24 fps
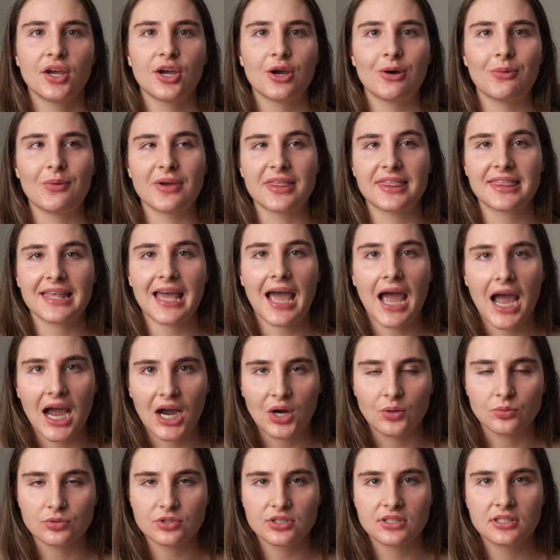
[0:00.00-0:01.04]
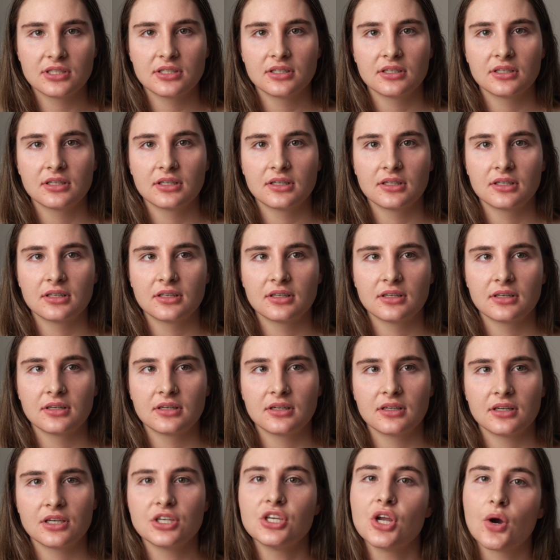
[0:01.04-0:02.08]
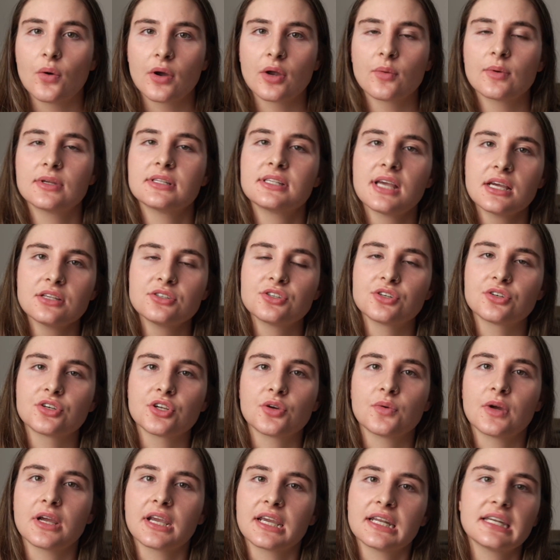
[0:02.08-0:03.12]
without knowing what test you're doing.